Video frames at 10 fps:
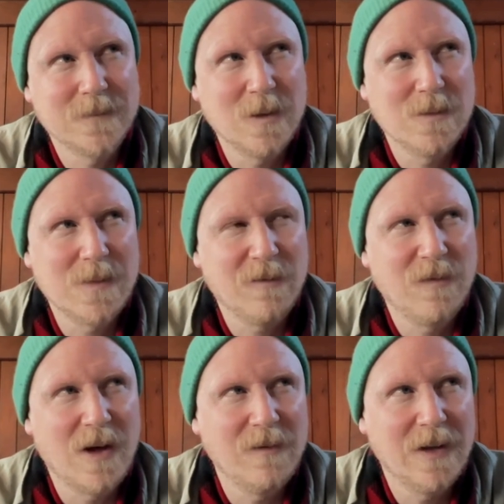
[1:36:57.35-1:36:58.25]
It was about
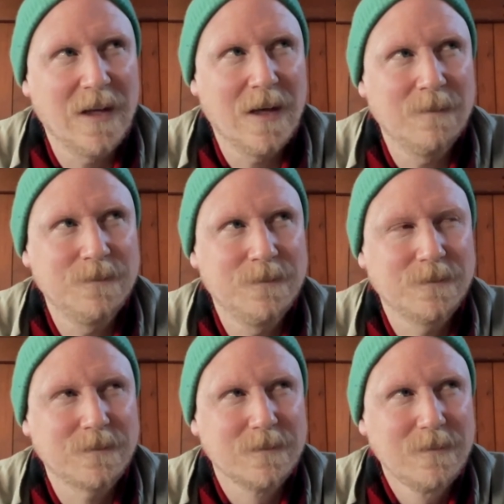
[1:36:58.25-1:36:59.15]
five a m
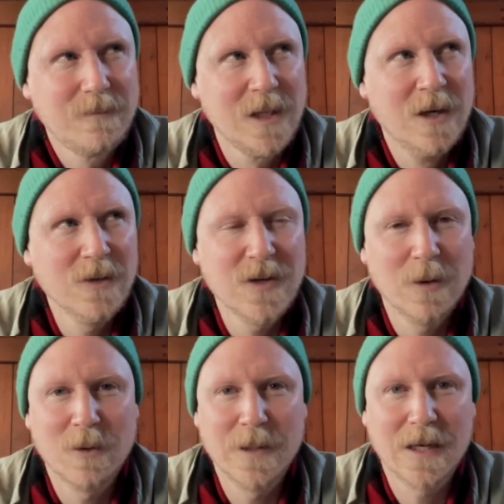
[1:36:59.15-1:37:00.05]

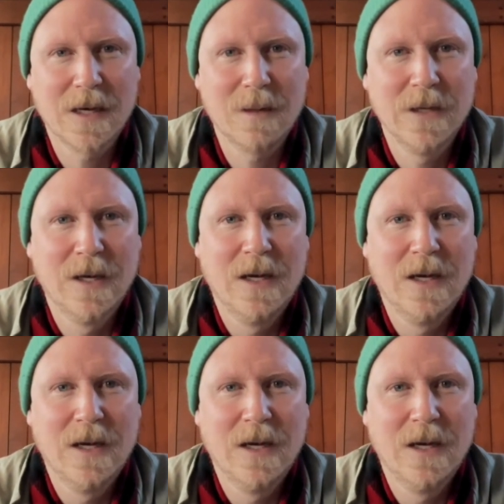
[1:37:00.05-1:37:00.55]
Hotel got me a cab.